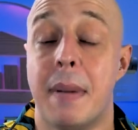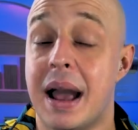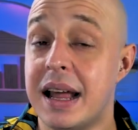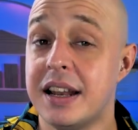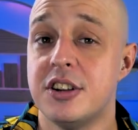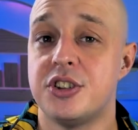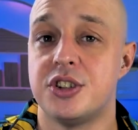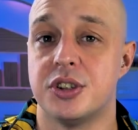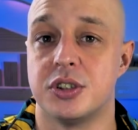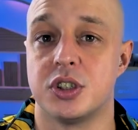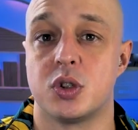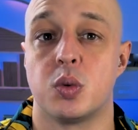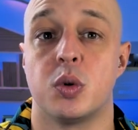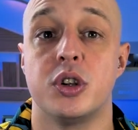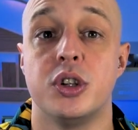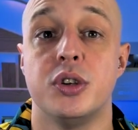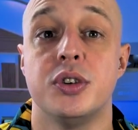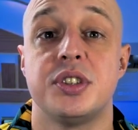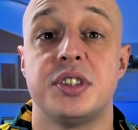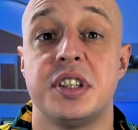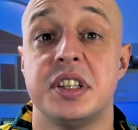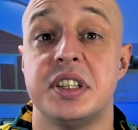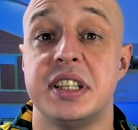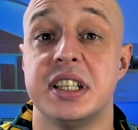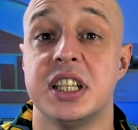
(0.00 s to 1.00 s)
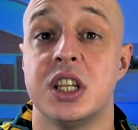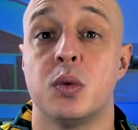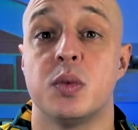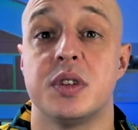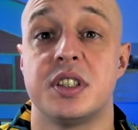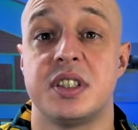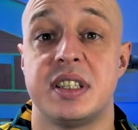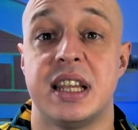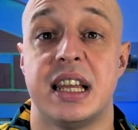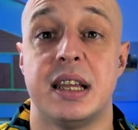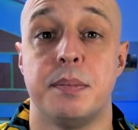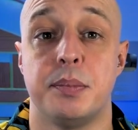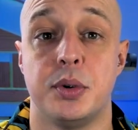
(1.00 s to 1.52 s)
Managers were used to dealing with
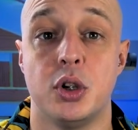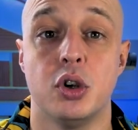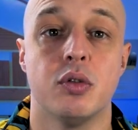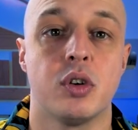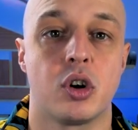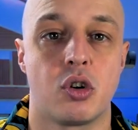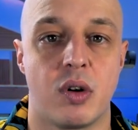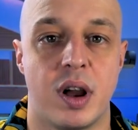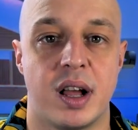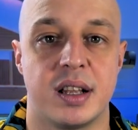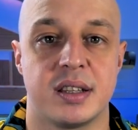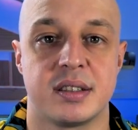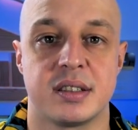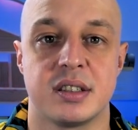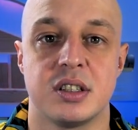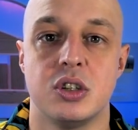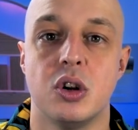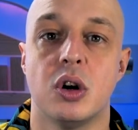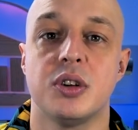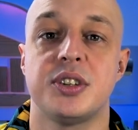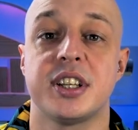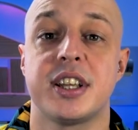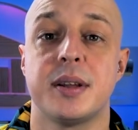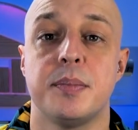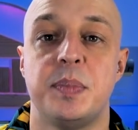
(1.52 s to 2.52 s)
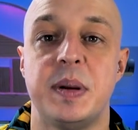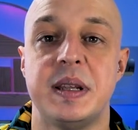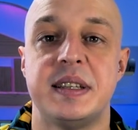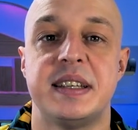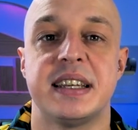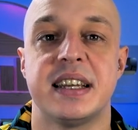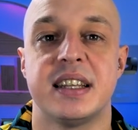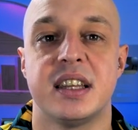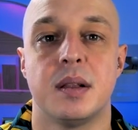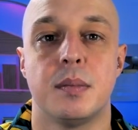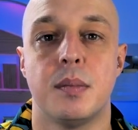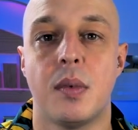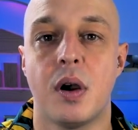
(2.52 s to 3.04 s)
state bureaucrats, not to
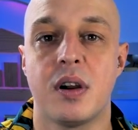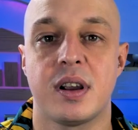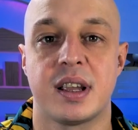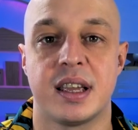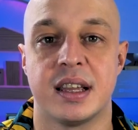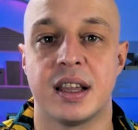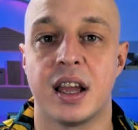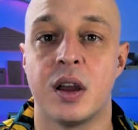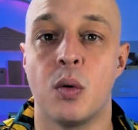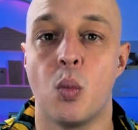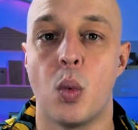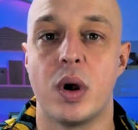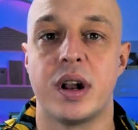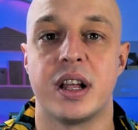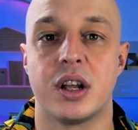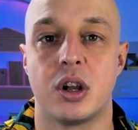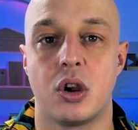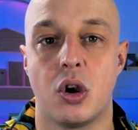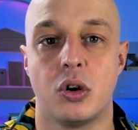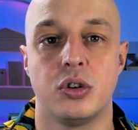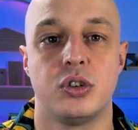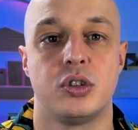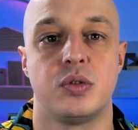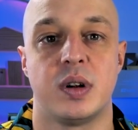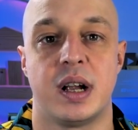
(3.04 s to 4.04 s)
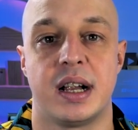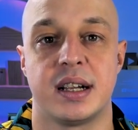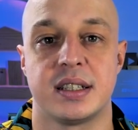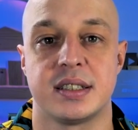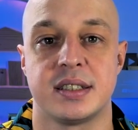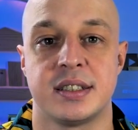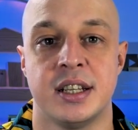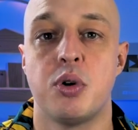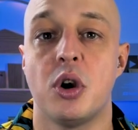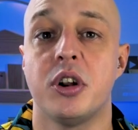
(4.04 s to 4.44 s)
competing in the market and winning contracts.